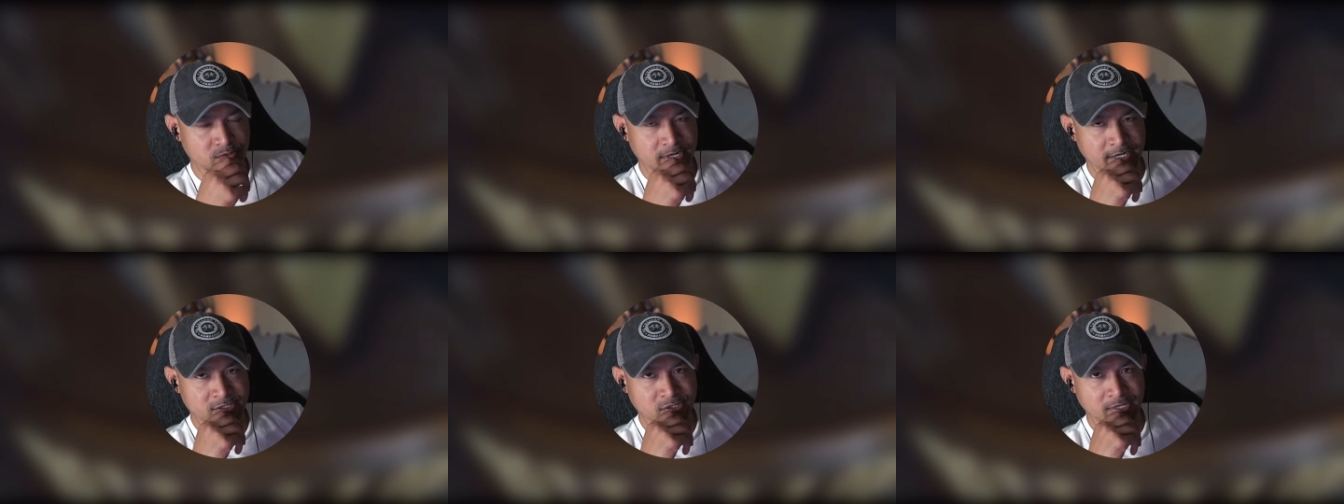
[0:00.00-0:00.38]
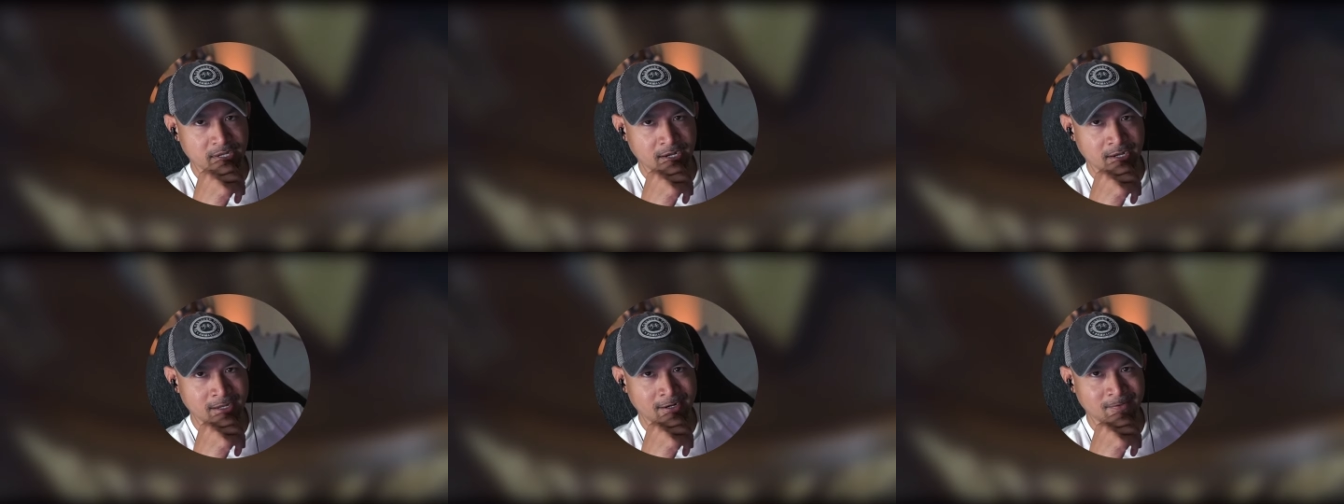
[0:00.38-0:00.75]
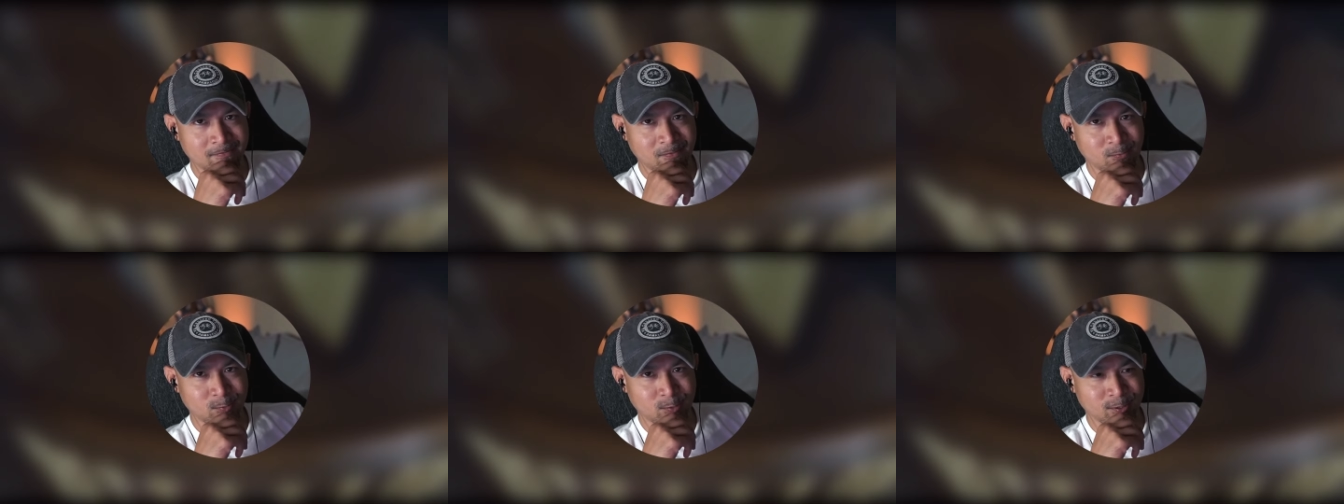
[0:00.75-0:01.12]
would actually hide it
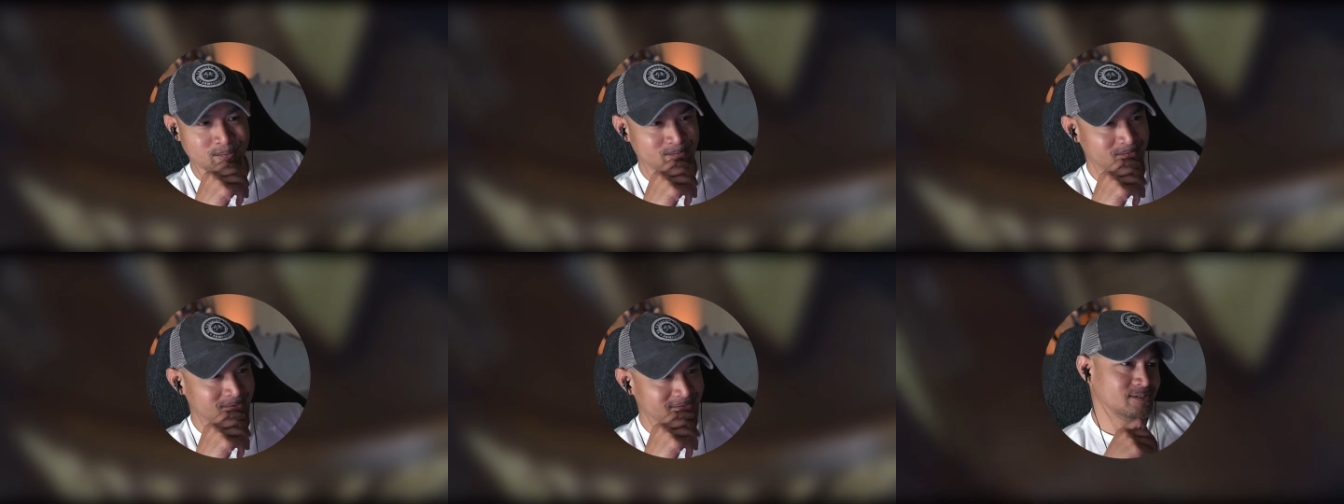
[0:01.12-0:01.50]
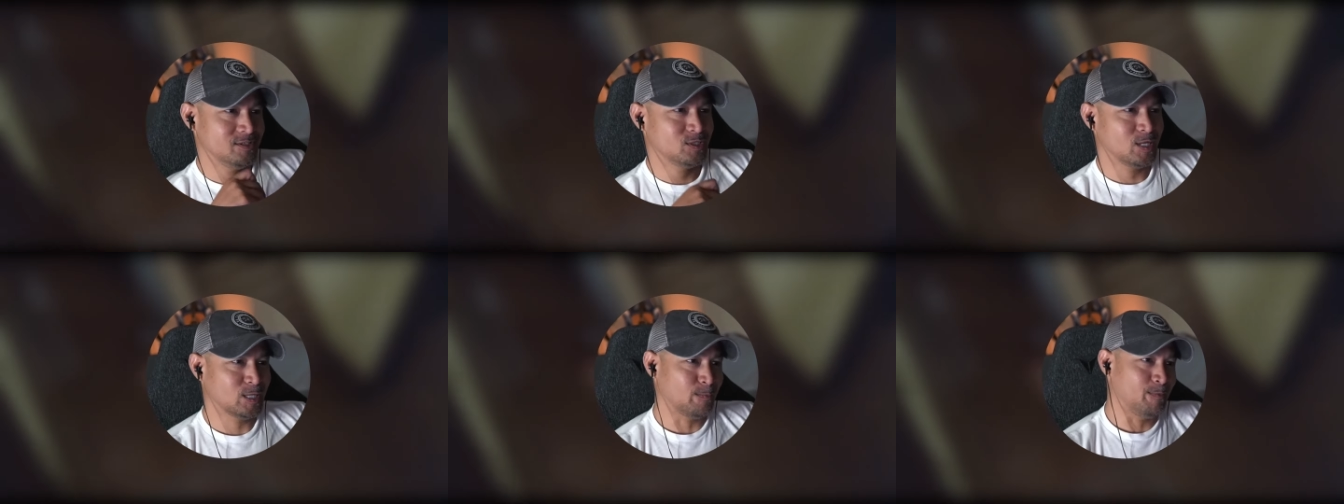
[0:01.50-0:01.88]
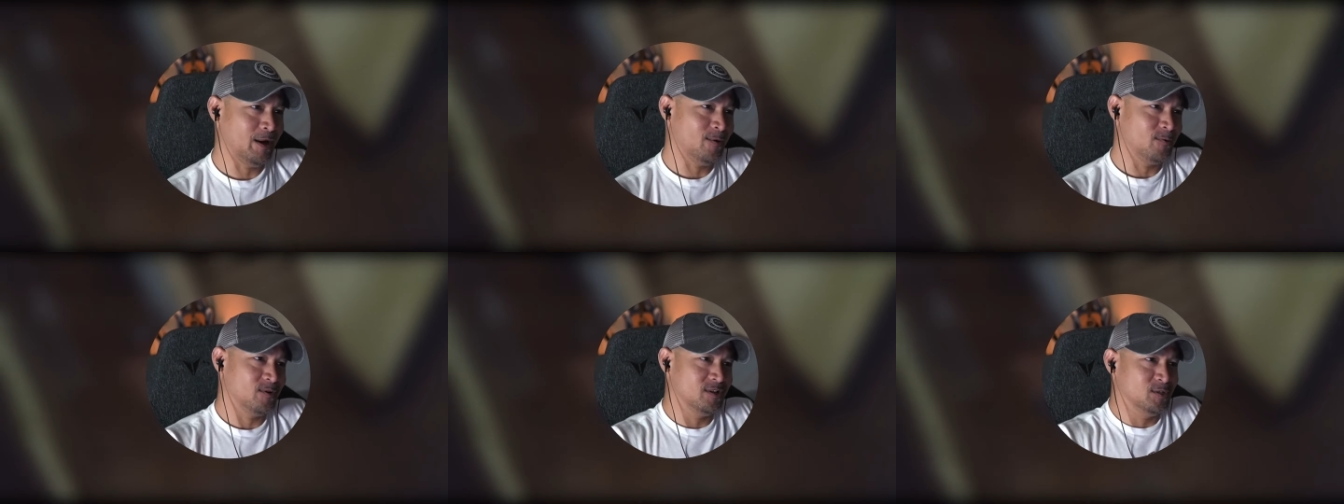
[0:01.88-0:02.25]
for him. He's got the
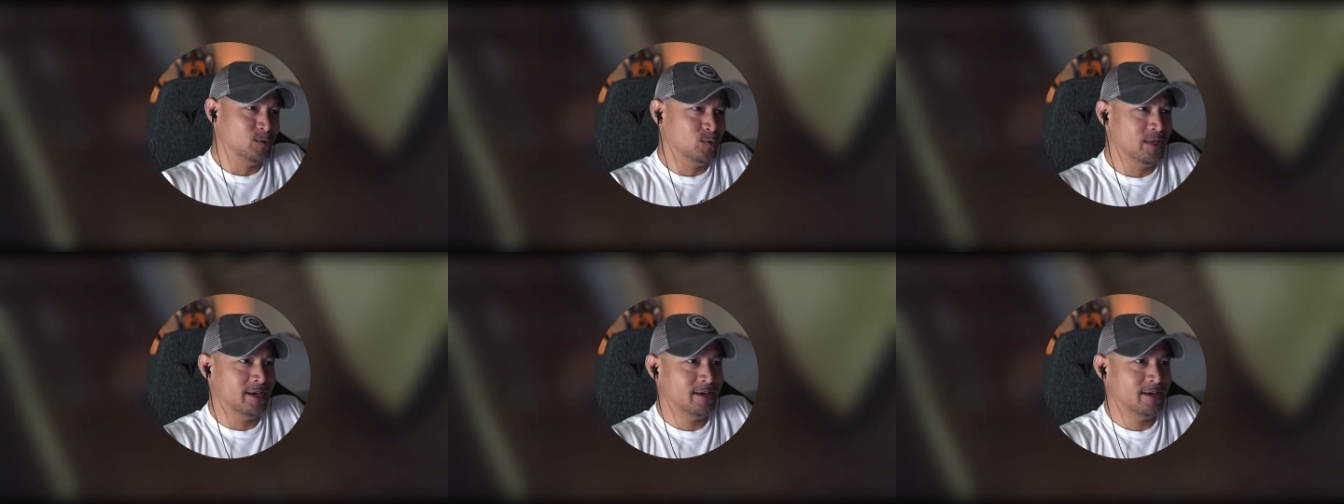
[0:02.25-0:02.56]
power to do